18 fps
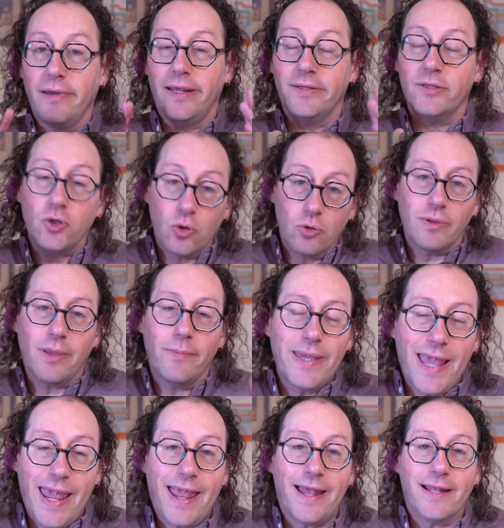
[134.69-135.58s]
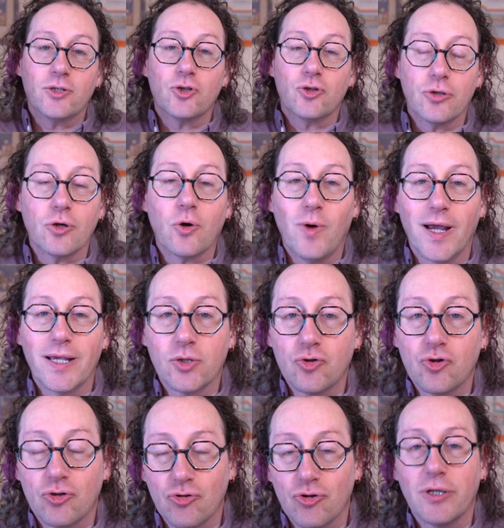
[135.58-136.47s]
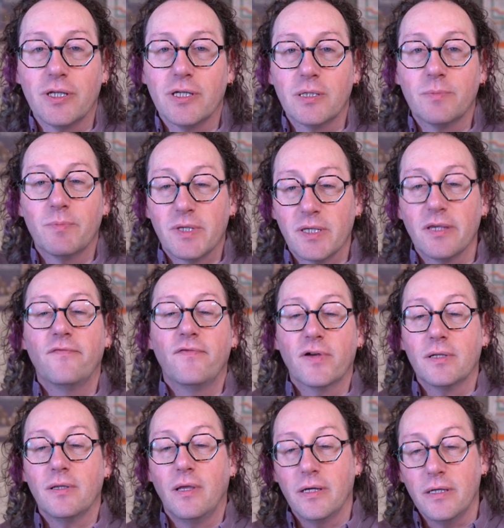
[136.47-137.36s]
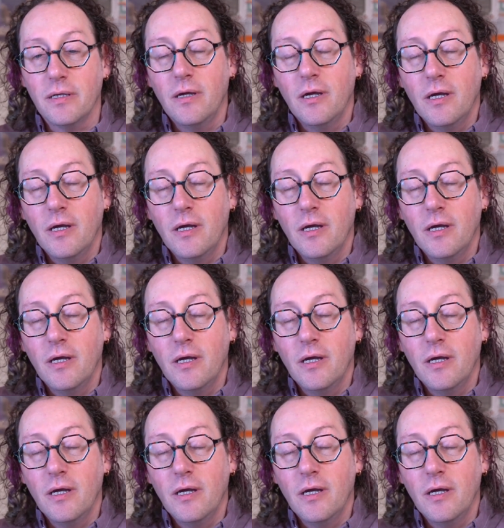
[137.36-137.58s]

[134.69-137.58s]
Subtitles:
And so let me answer the question really specifically.